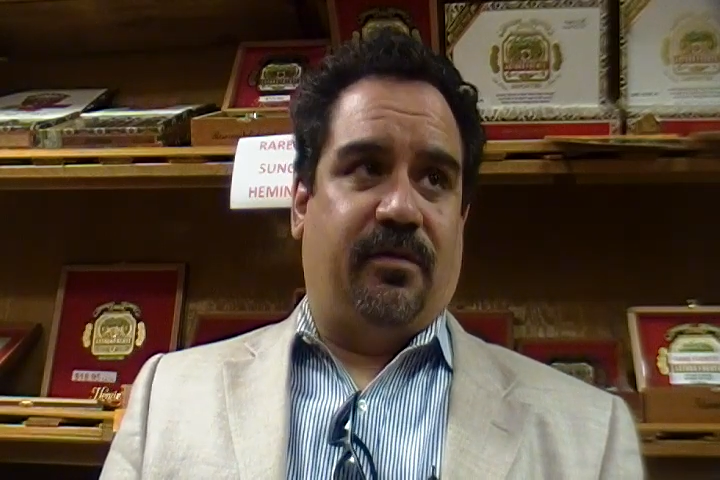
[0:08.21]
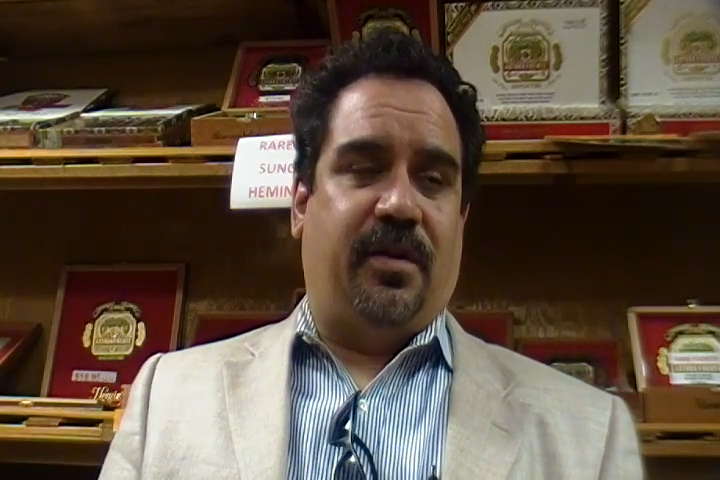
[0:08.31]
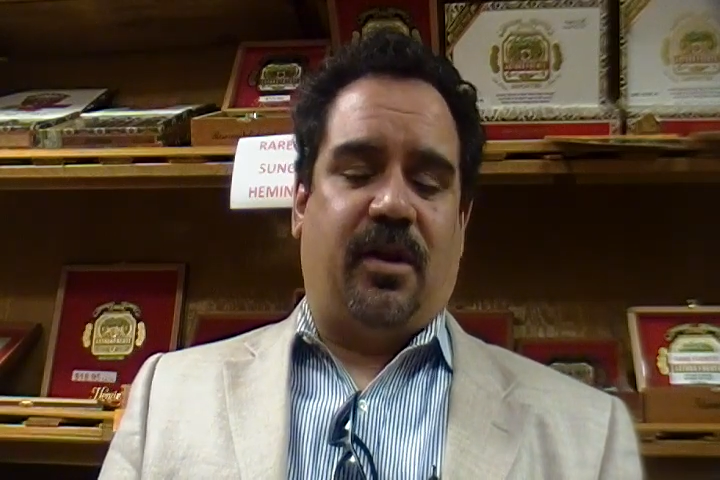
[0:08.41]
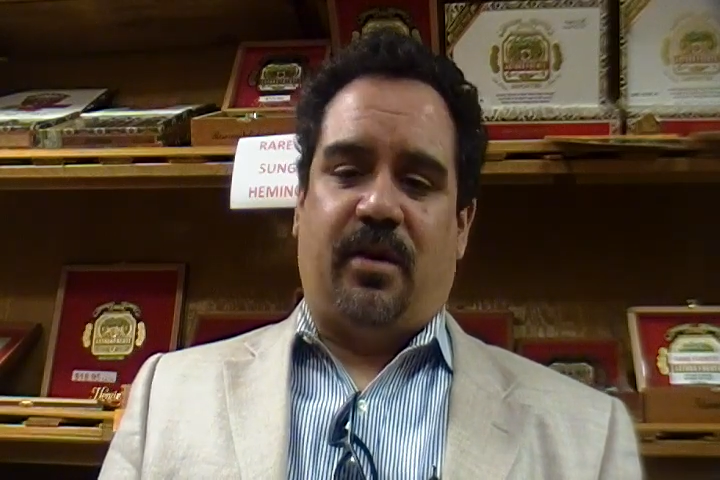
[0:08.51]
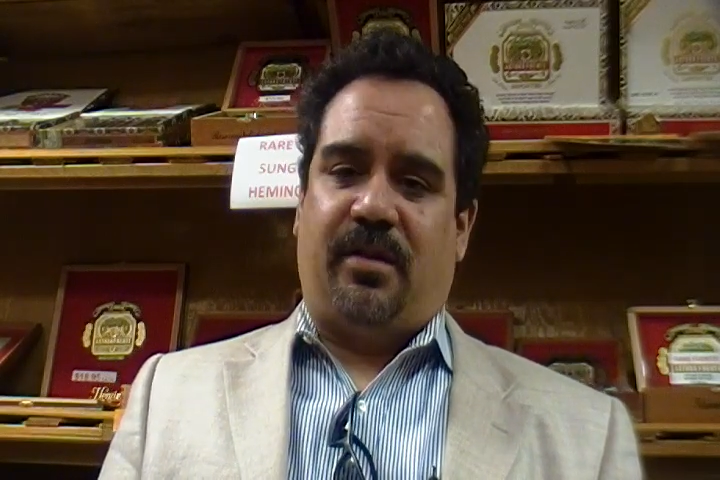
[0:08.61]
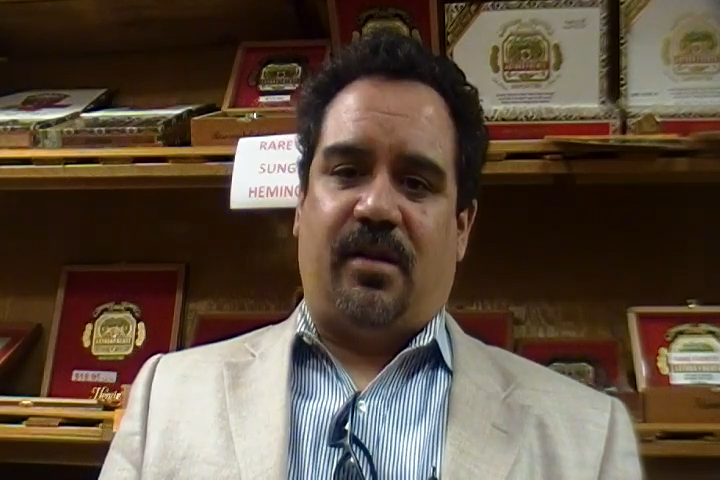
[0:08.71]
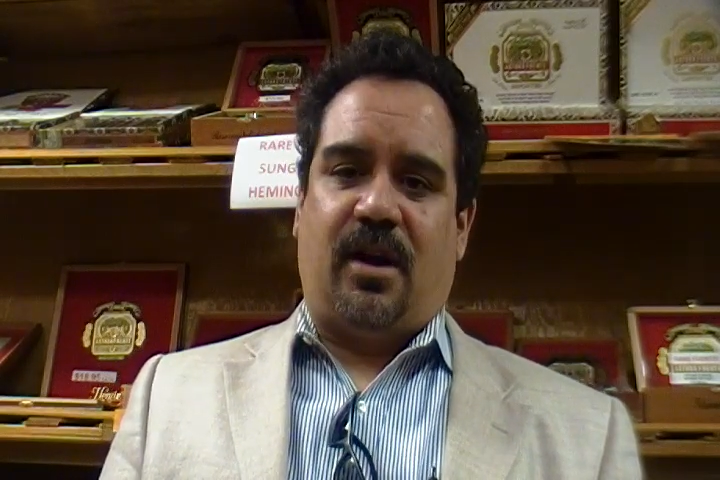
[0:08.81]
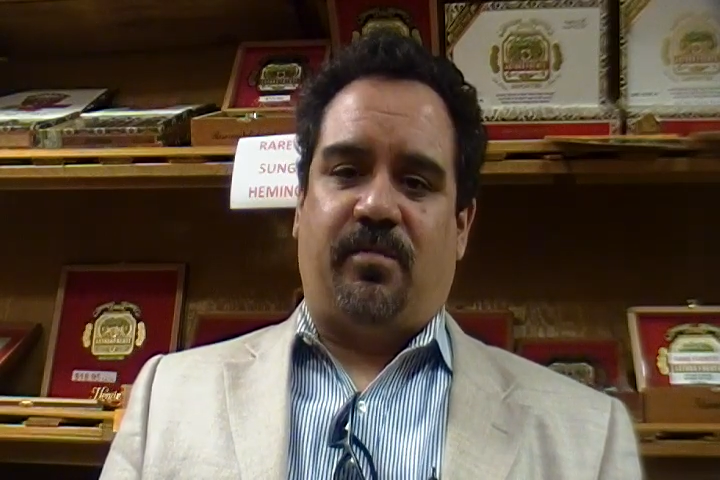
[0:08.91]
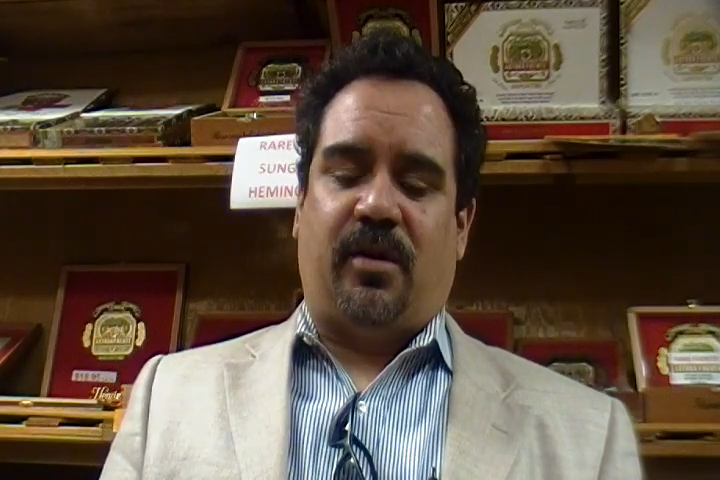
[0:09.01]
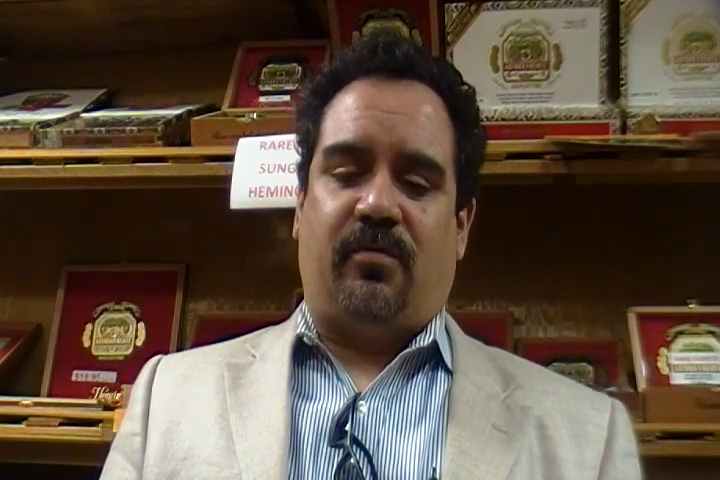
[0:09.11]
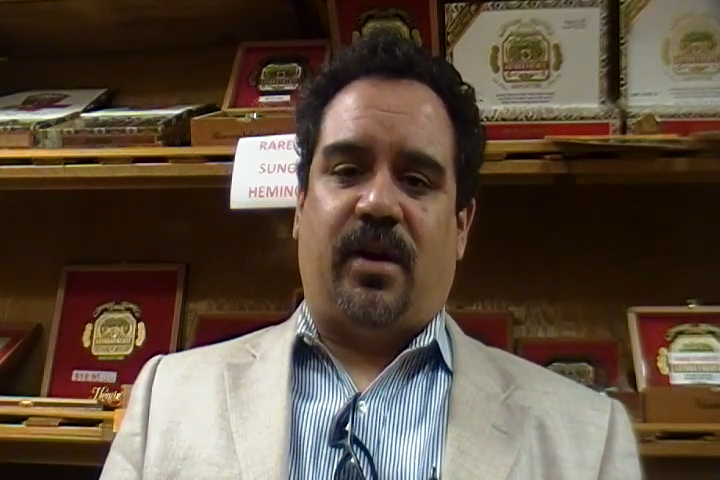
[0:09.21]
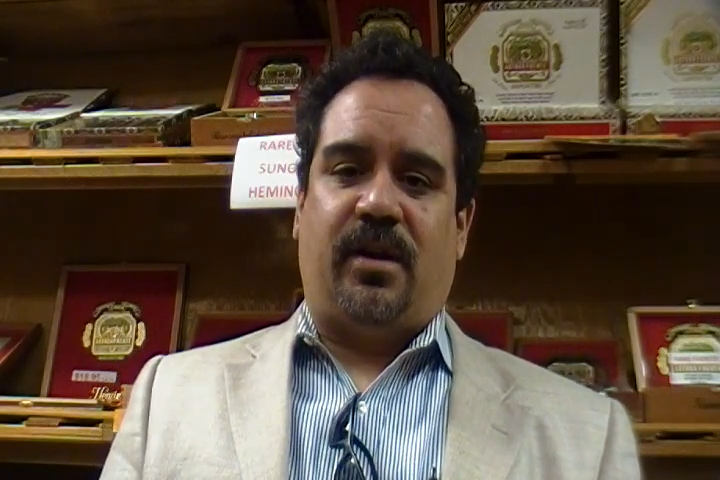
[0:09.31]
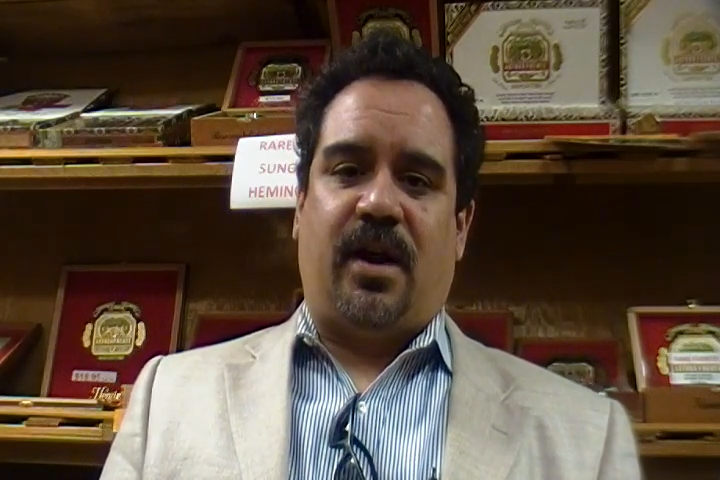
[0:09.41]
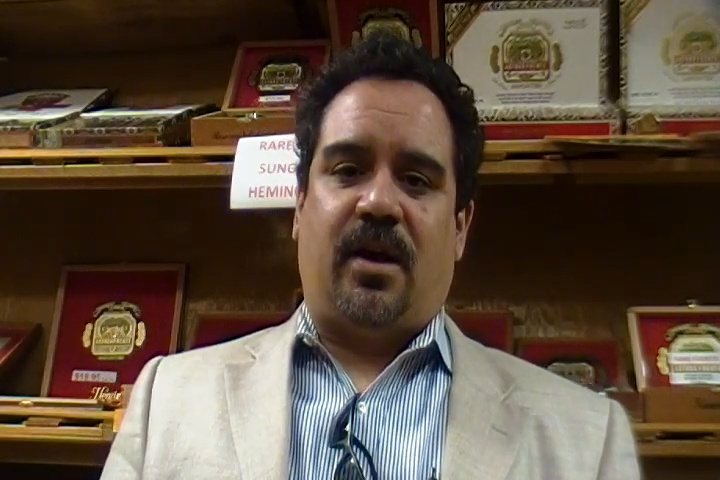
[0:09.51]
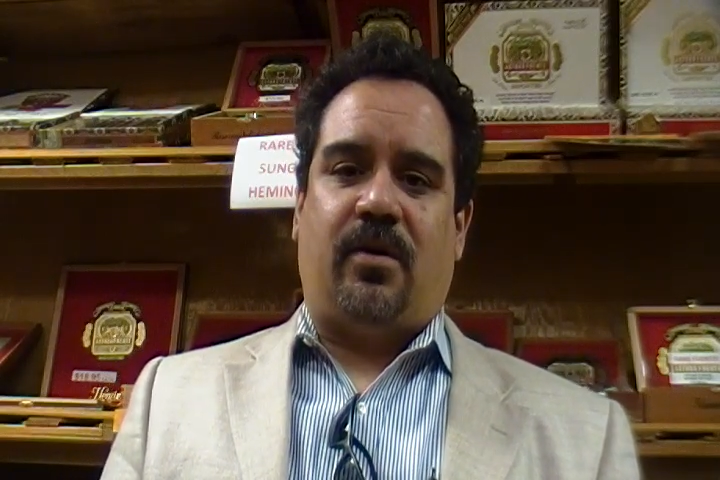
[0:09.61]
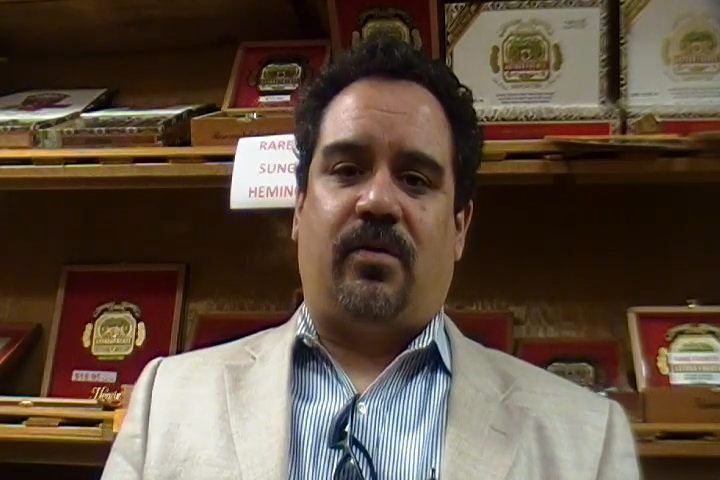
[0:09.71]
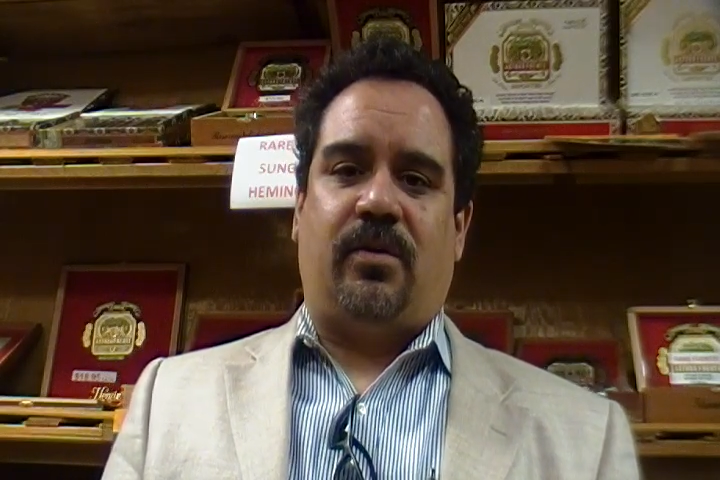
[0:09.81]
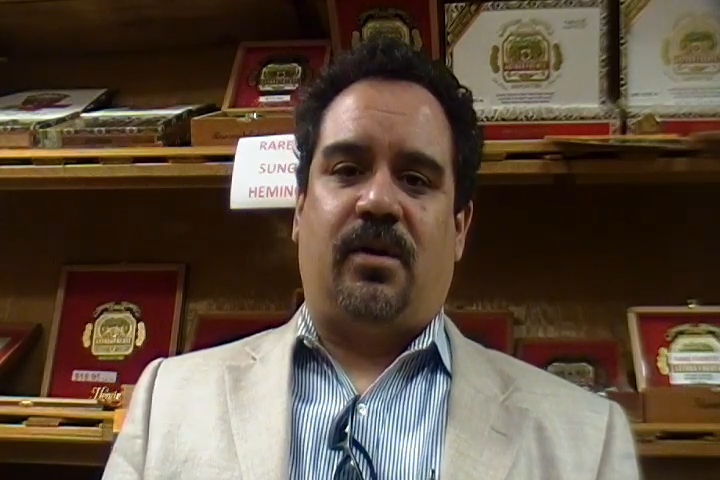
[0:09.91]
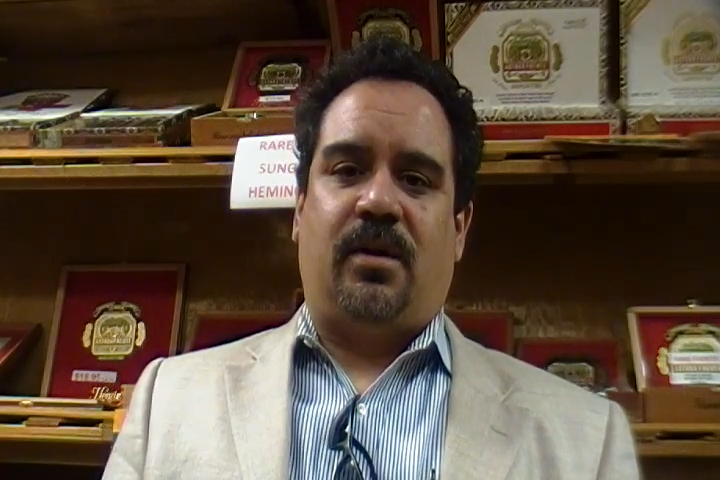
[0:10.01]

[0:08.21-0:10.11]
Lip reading: to do the video outside, but right now,